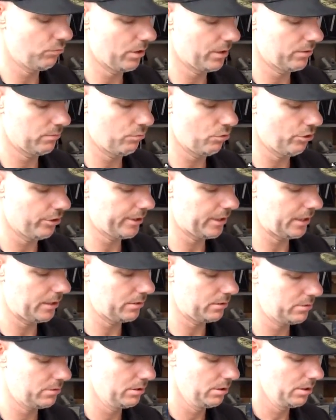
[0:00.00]
one work
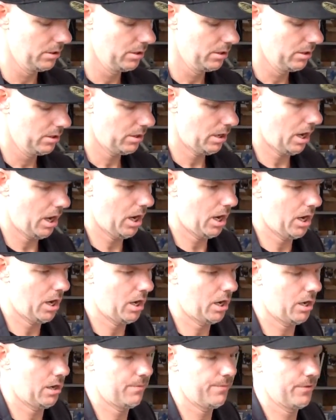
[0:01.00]
in...
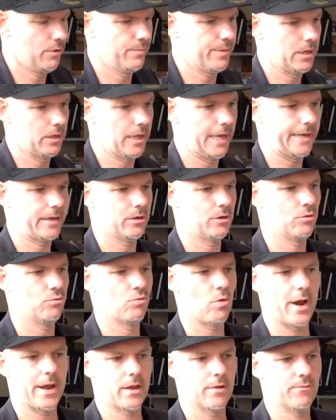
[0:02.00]
there'll be like an
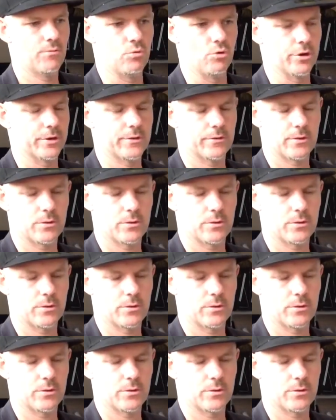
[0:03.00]
array of works,